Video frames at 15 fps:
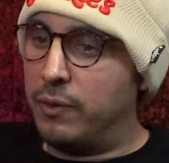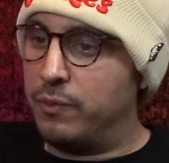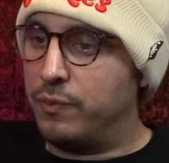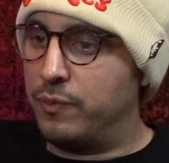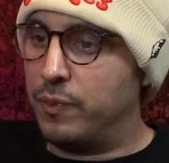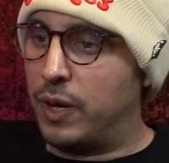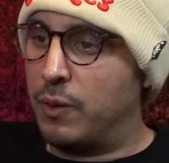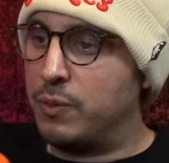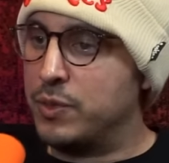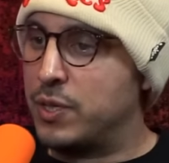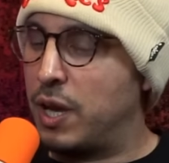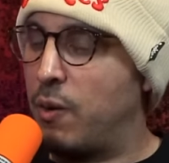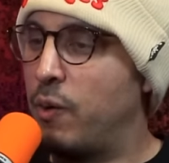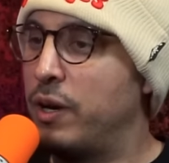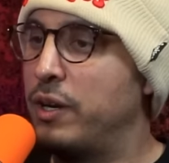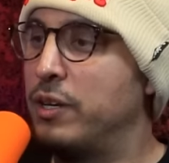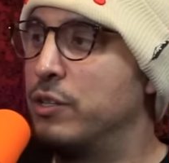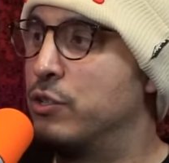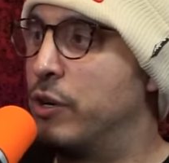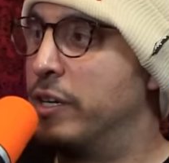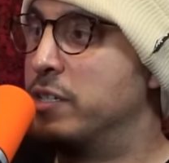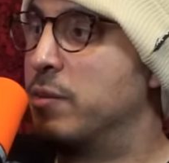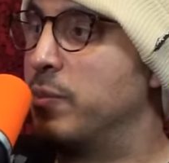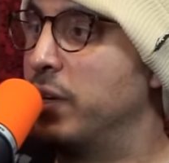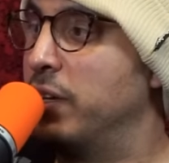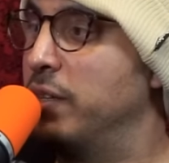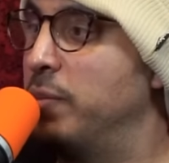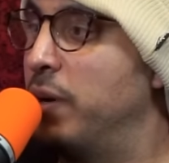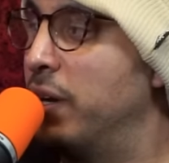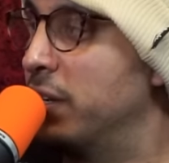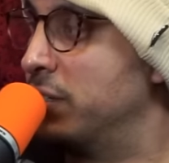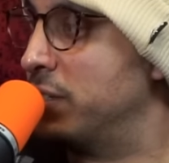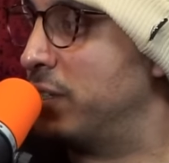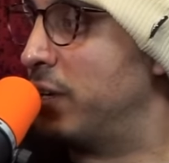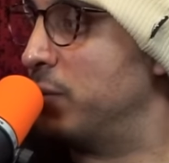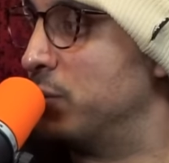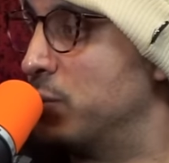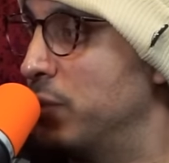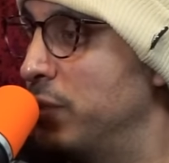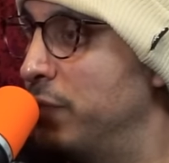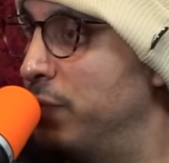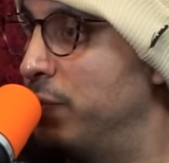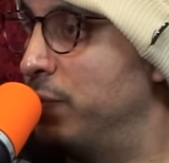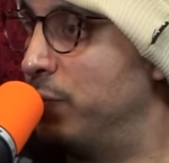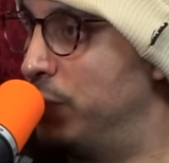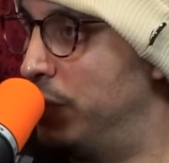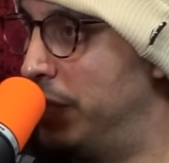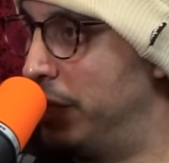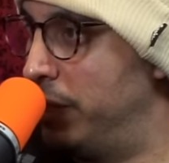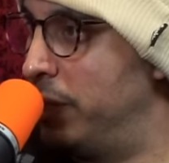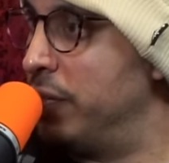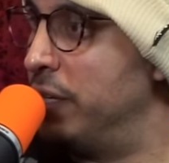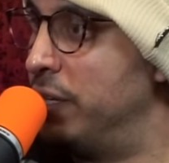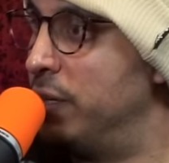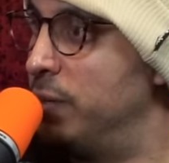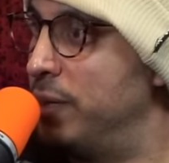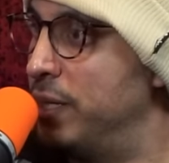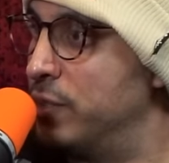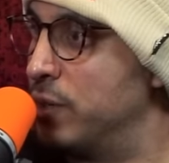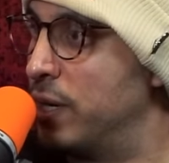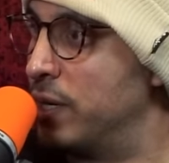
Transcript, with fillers: I I was I wanted to address something on the pod because I thought it was really like it needed to be